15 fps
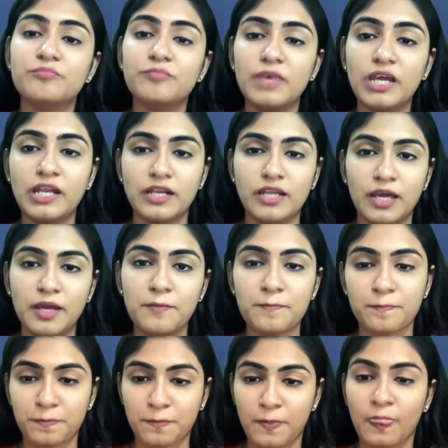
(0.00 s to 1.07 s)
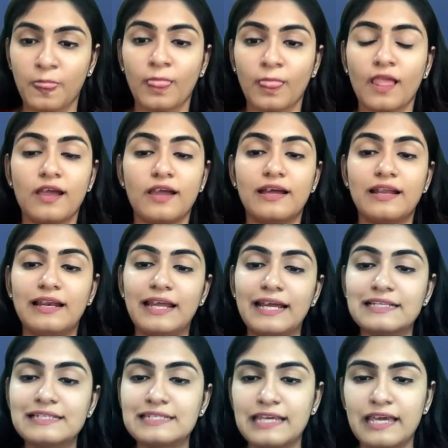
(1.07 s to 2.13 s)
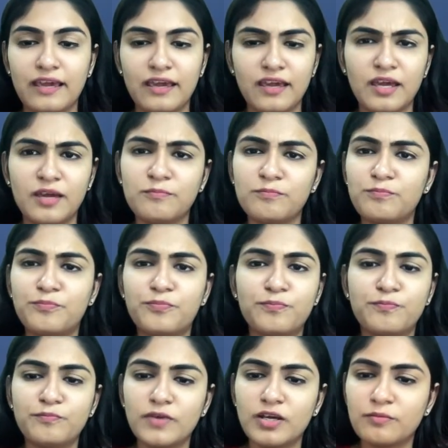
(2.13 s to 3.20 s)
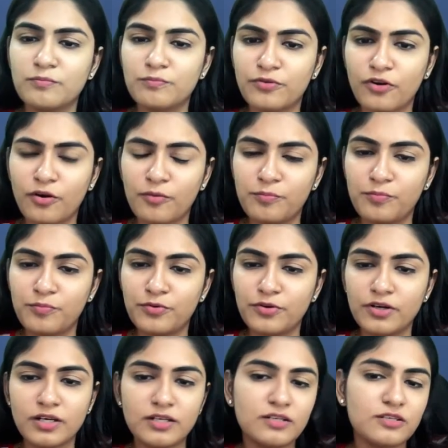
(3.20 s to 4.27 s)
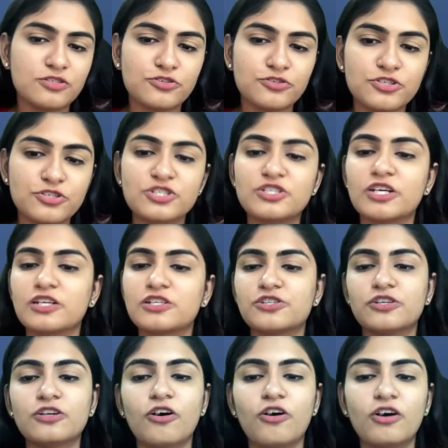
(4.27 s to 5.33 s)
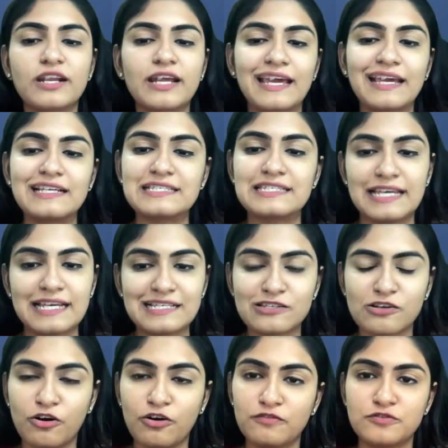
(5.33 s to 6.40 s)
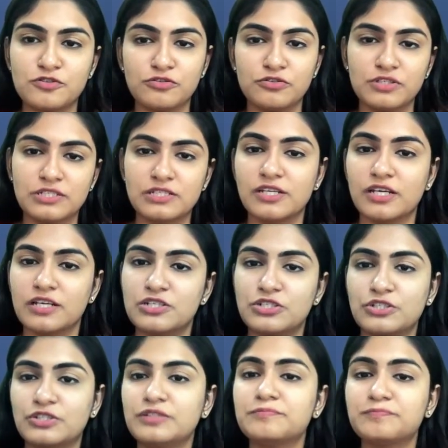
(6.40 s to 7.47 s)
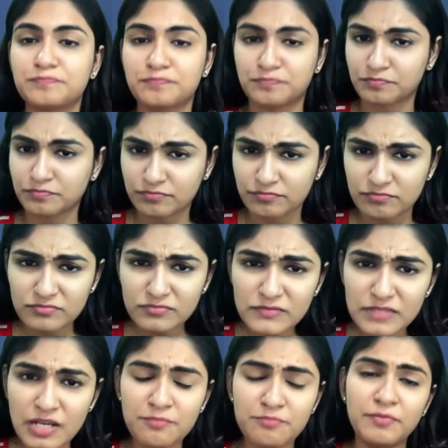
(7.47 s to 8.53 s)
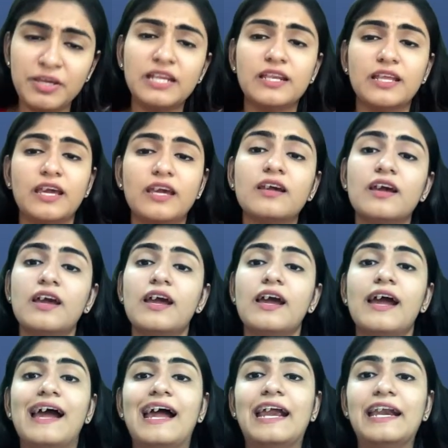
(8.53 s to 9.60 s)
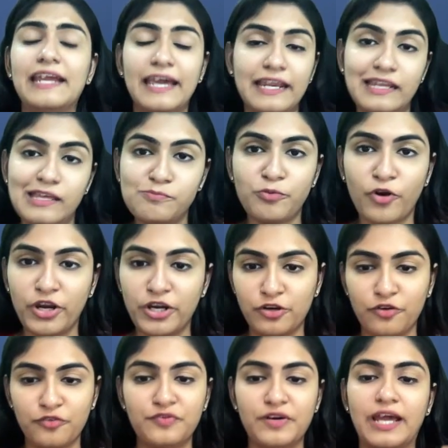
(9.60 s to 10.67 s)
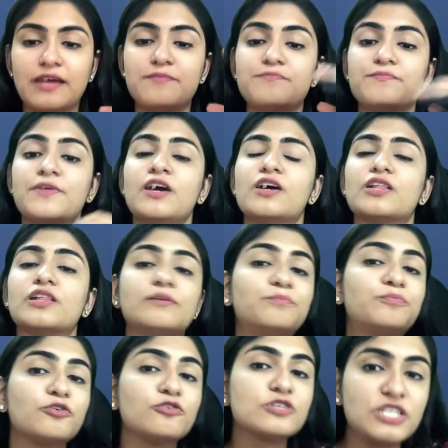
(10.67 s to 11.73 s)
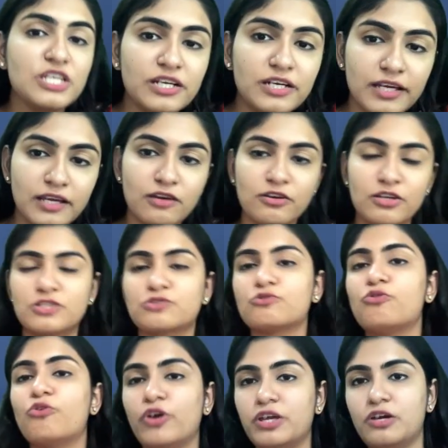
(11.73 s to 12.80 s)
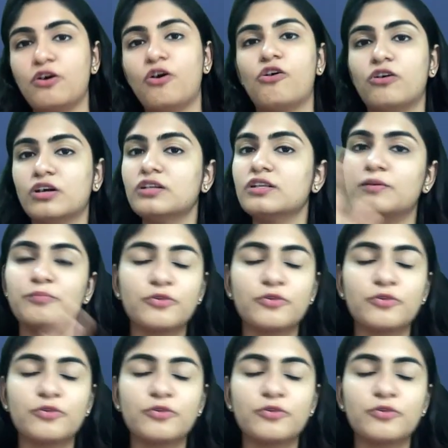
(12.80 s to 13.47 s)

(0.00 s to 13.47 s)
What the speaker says: meaning let's say improper jurisdiction or excess of jurisdiction. Meaning, at any point of time, the proceeding is going on,